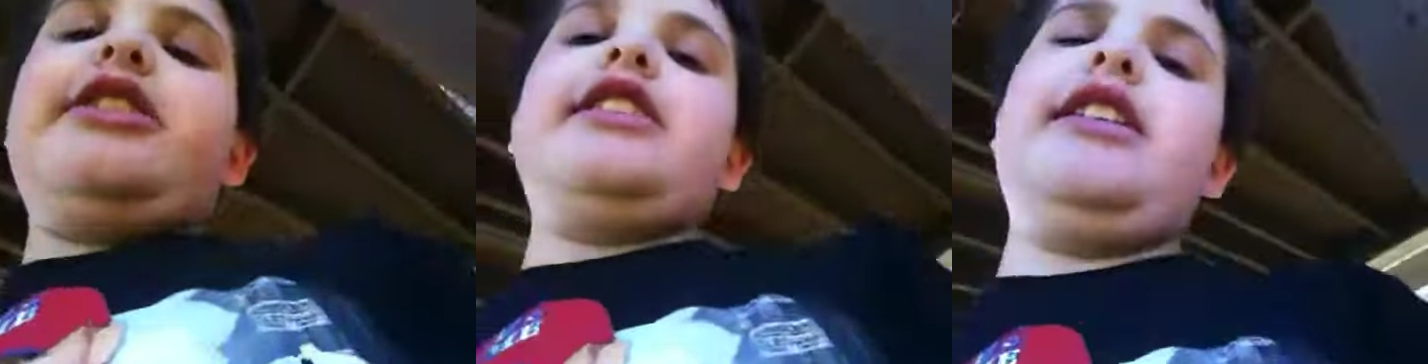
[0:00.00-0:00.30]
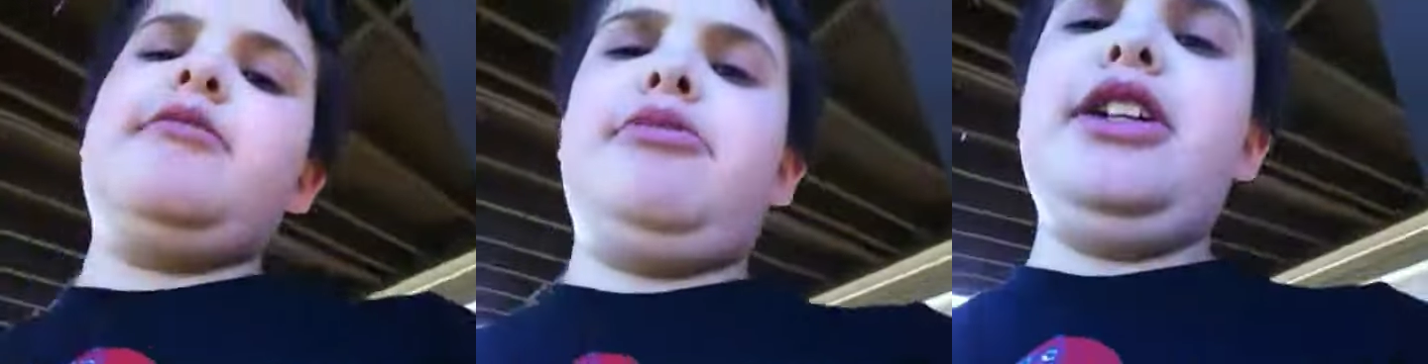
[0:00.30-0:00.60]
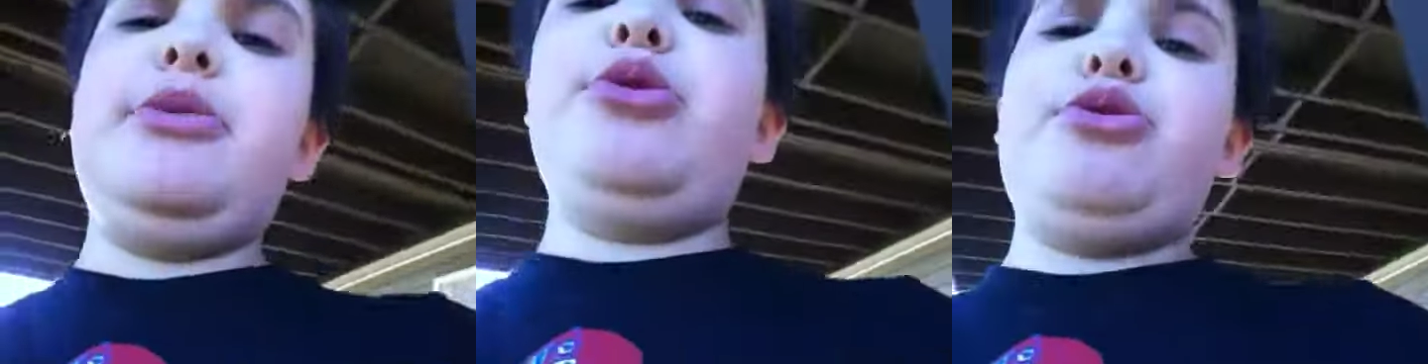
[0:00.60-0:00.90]
thing,
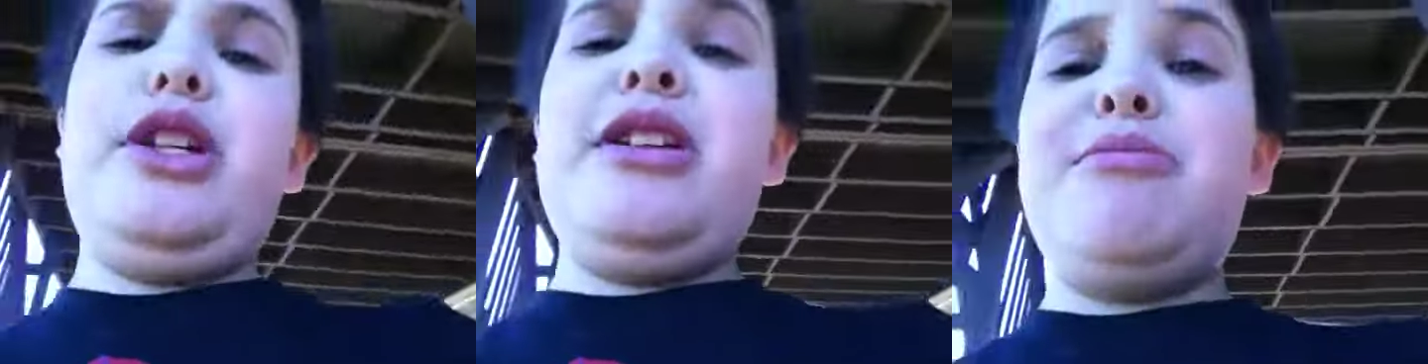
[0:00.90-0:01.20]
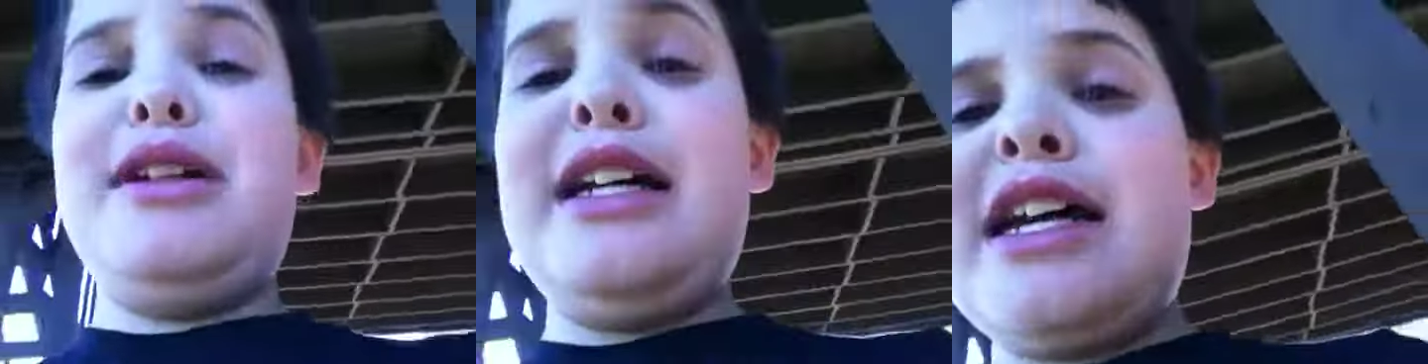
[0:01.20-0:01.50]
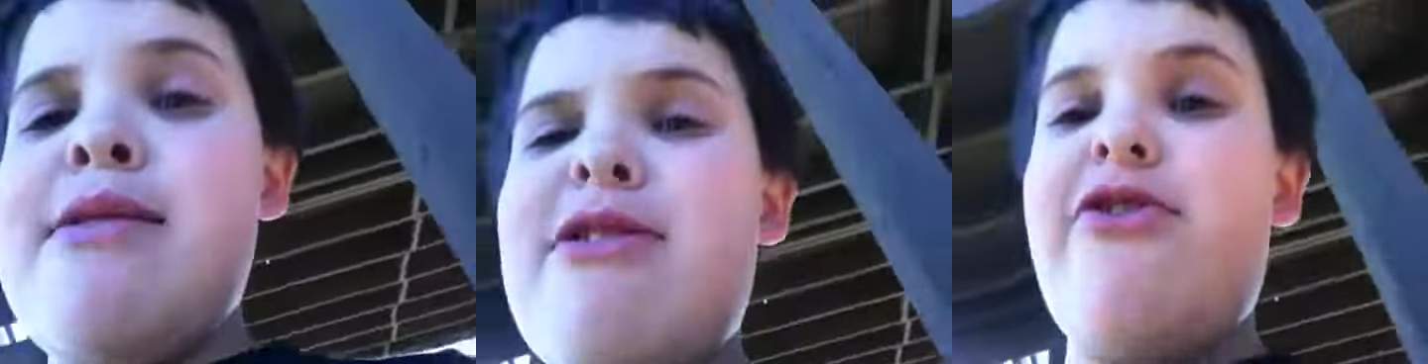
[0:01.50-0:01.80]
PWE, but I
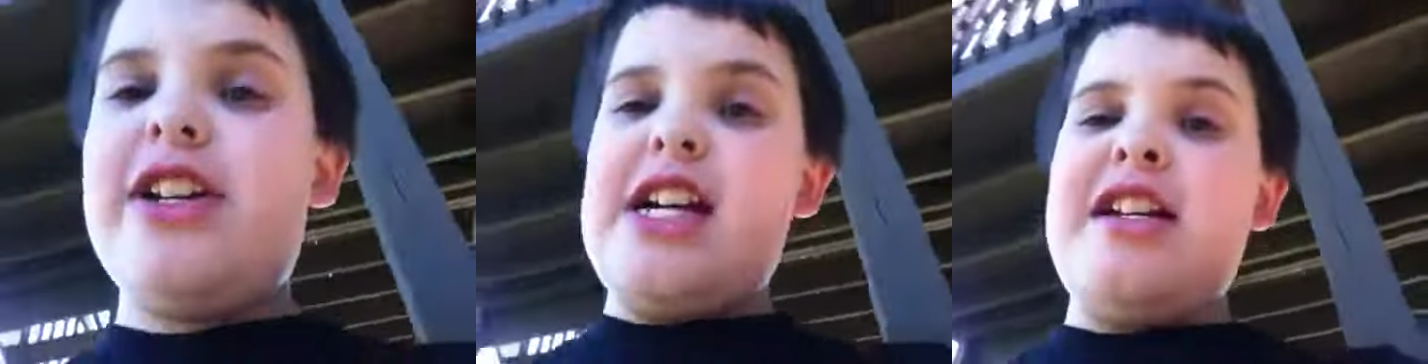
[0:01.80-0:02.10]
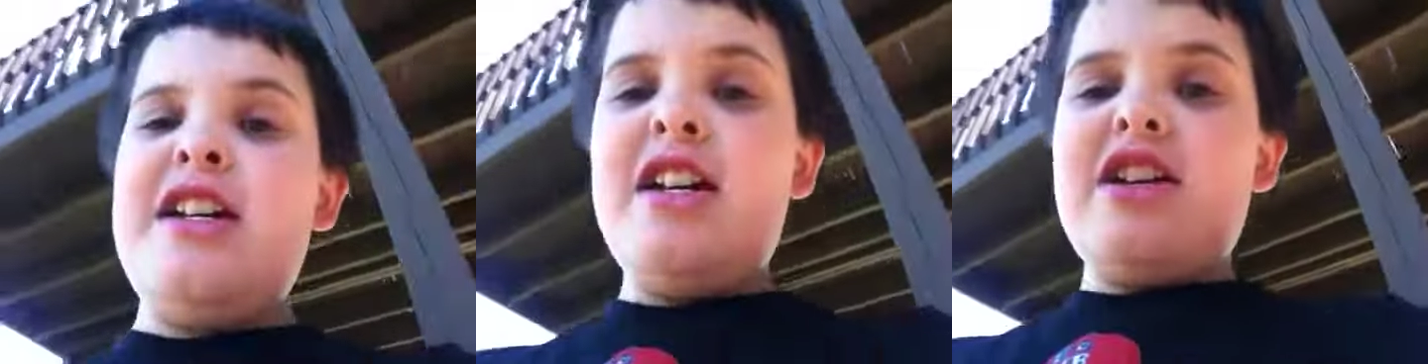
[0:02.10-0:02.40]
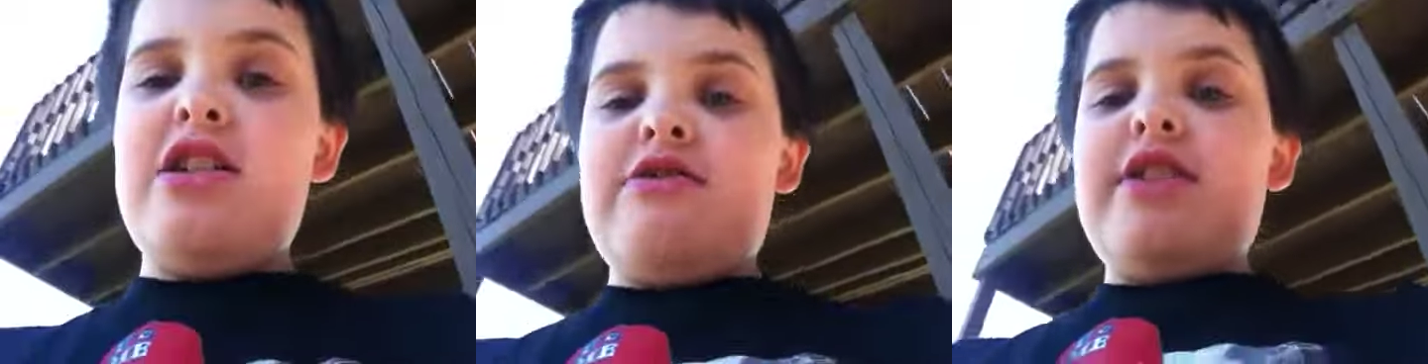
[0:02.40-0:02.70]
am a fan
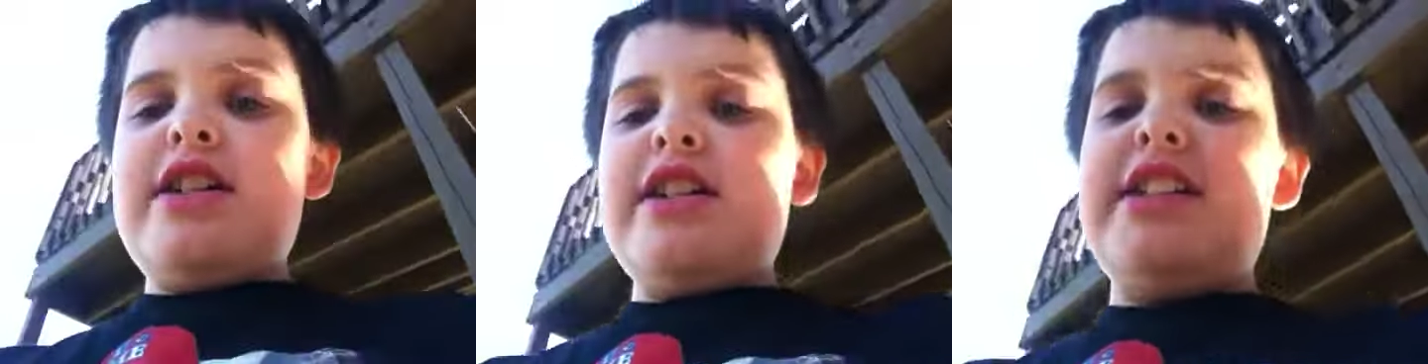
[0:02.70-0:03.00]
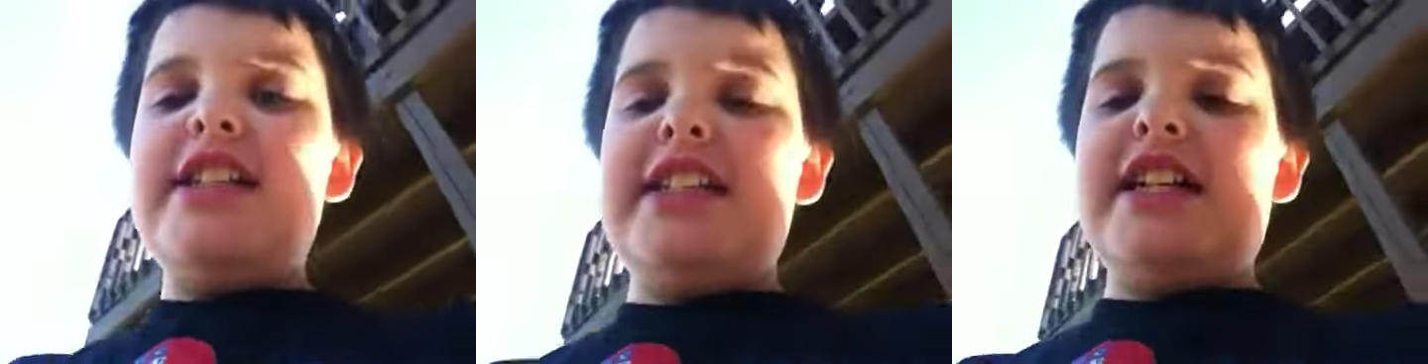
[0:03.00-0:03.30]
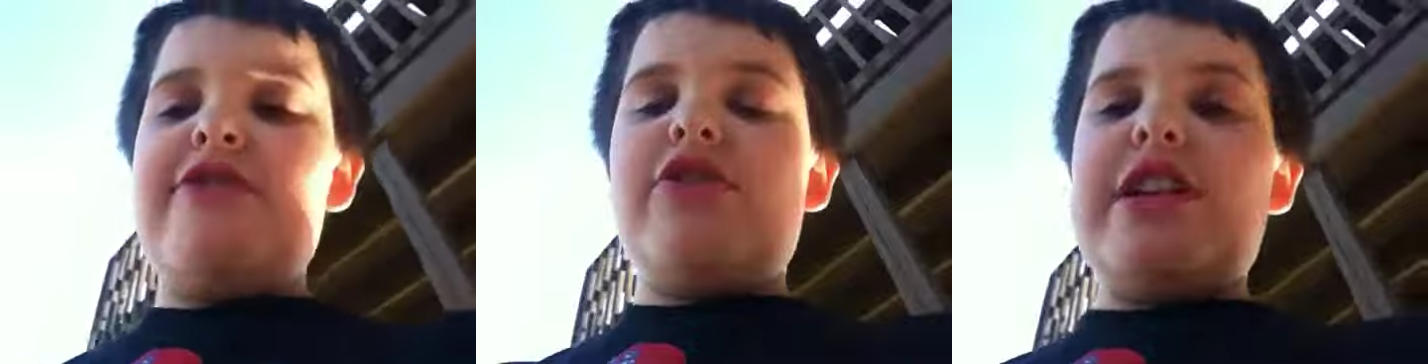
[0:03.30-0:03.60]
of
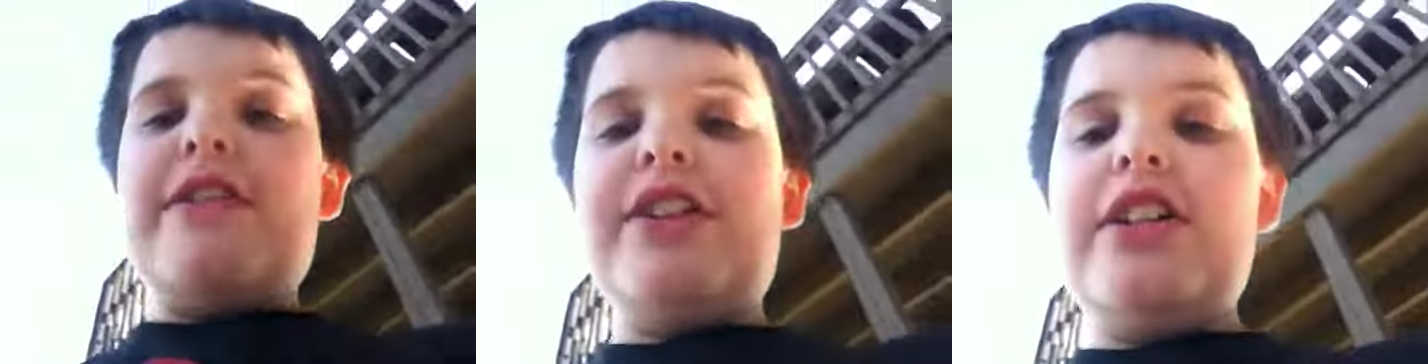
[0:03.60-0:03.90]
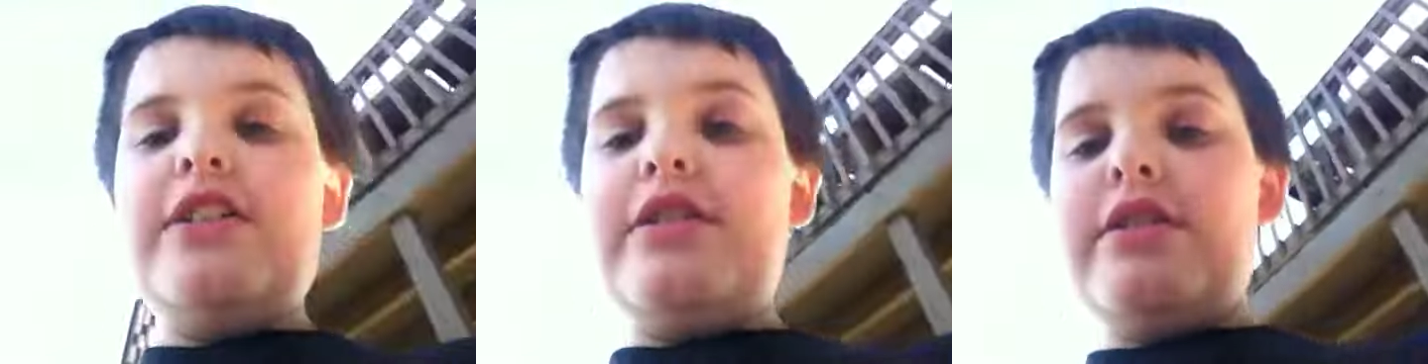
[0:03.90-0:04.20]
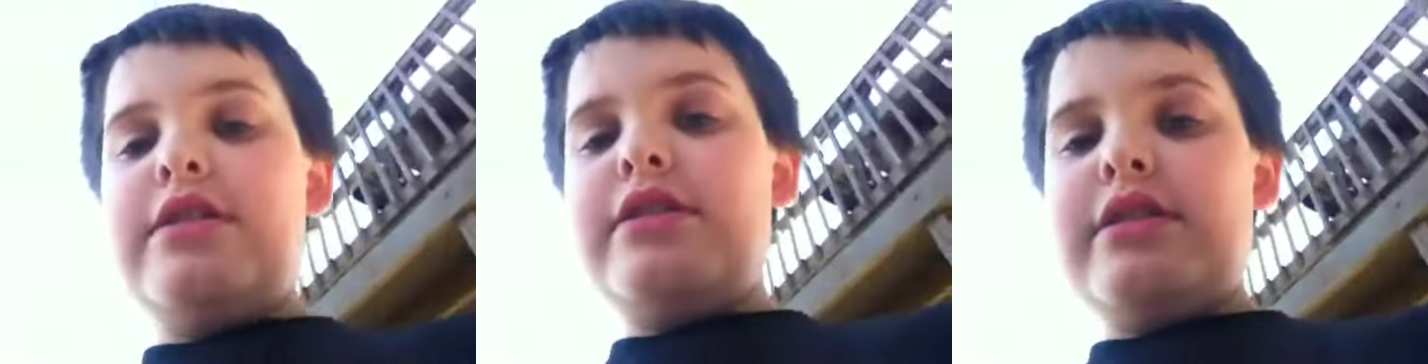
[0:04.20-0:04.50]
TTF Forever.
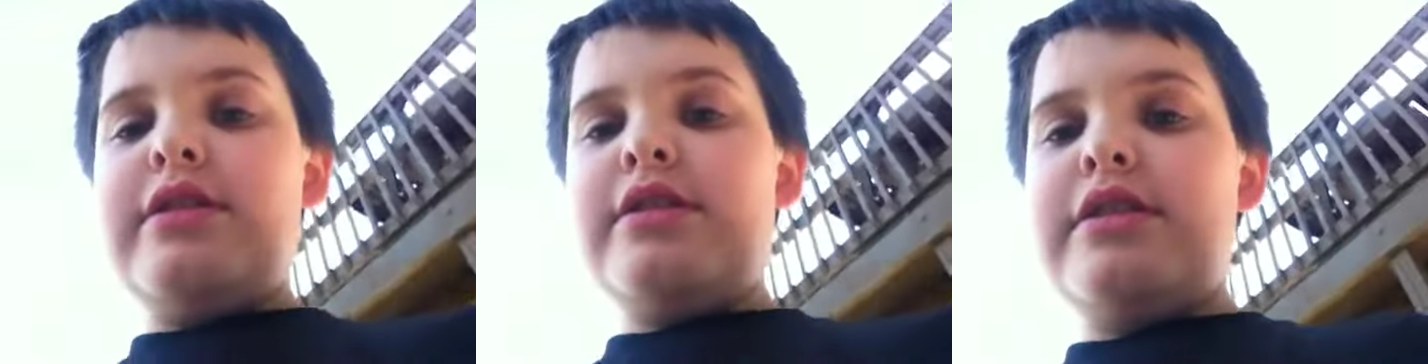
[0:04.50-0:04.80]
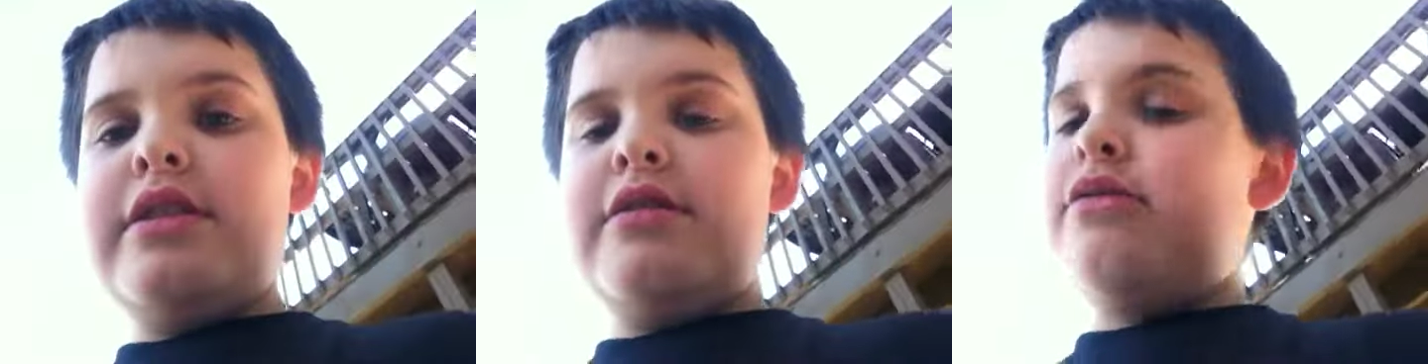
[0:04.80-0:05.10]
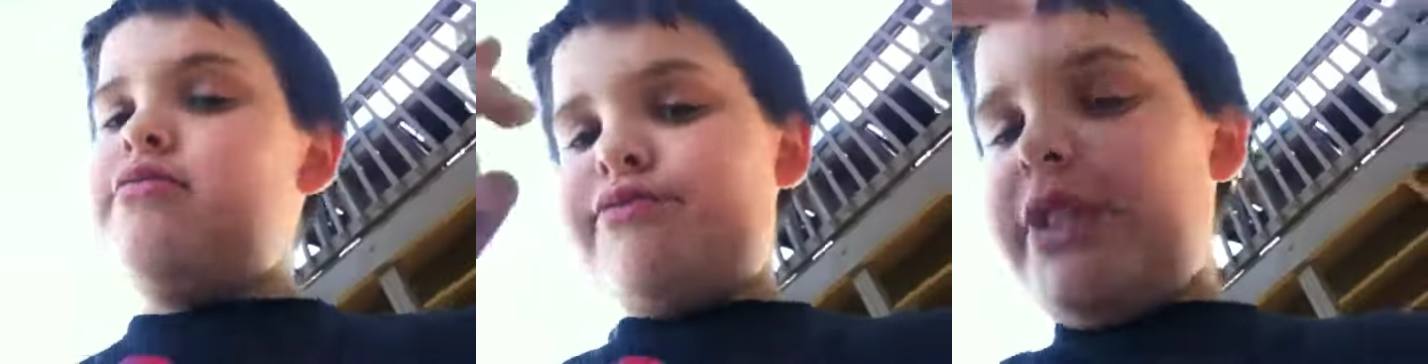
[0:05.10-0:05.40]

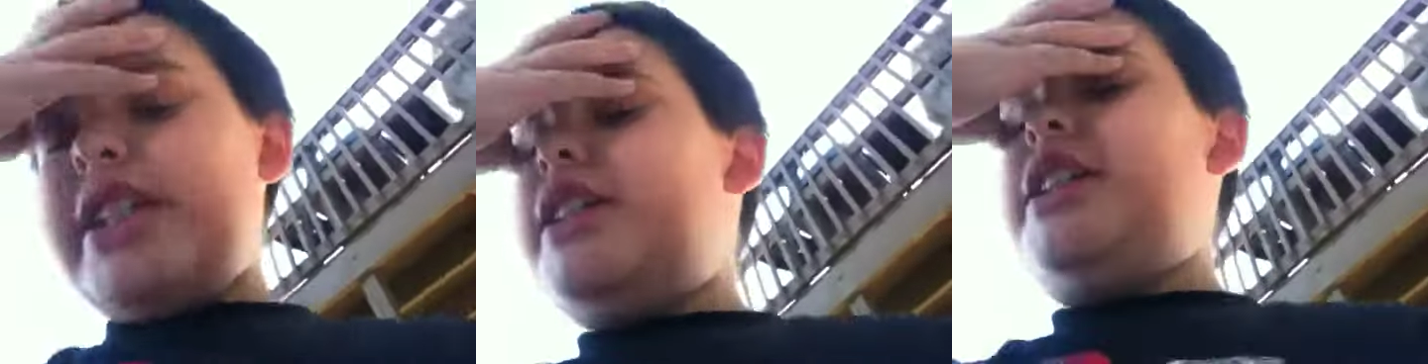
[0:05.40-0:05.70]
Well, not